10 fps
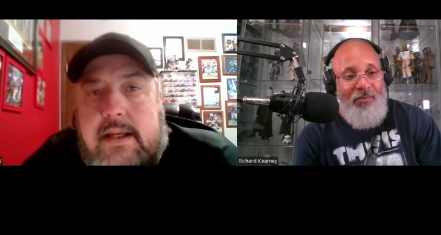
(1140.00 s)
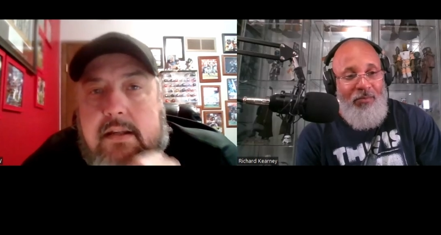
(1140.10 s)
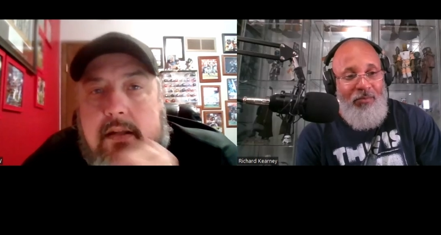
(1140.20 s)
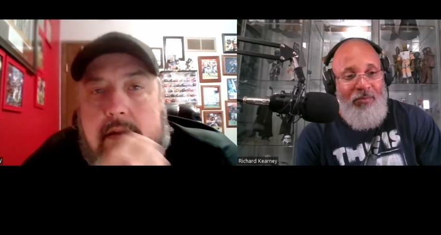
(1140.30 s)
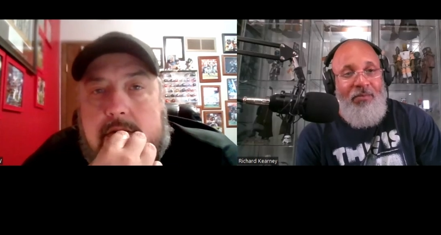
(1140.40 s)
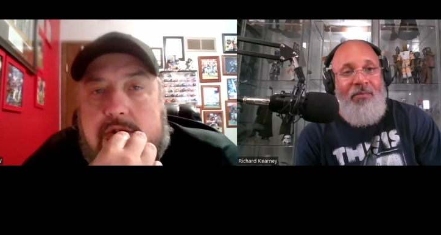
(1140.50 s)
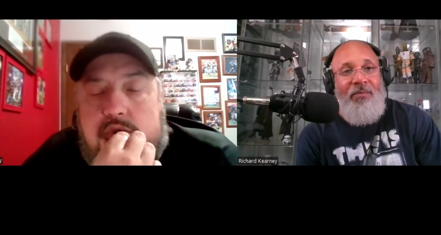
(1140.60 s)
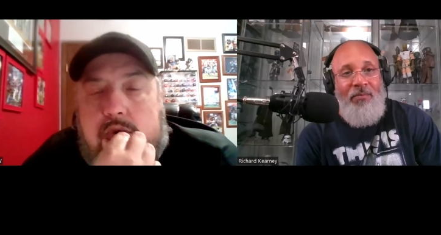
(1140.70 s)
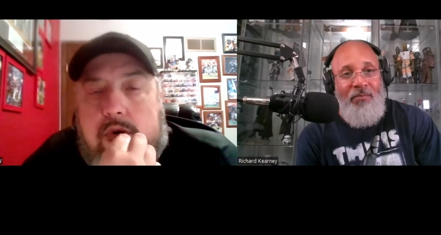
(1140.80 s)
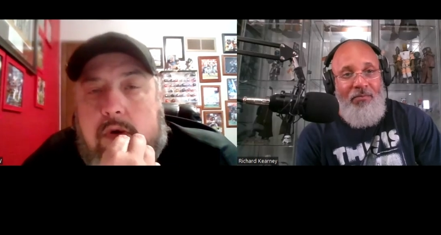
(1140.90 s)
Speaker 1: and the little
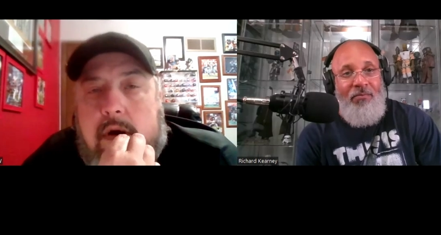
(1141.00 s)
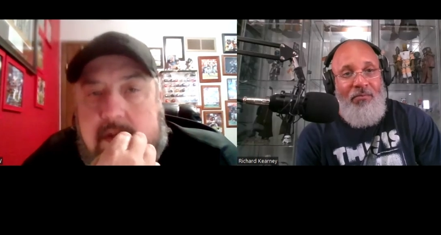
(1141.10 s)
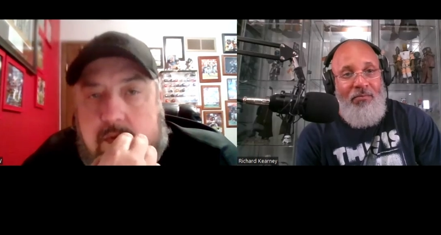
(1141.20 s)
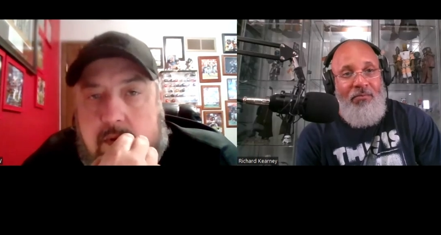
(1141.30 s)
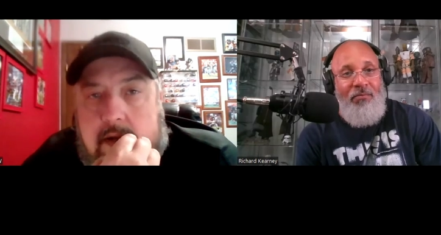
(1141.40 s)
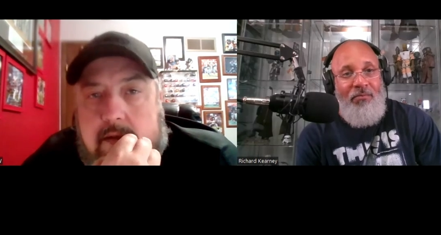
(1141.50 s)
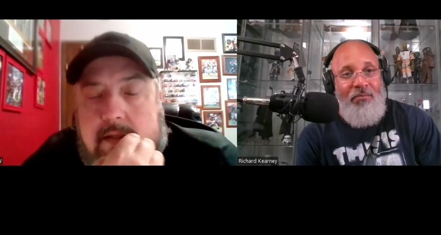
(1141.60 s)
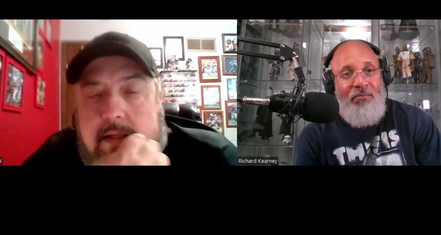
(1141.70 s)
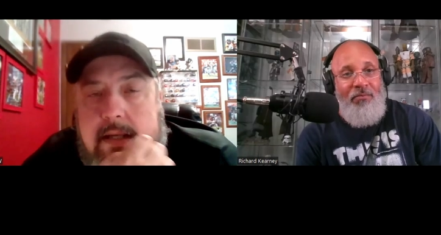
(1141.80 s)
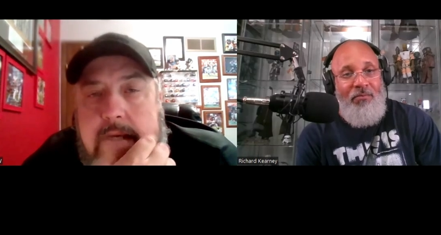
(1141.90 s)
short crossing routes.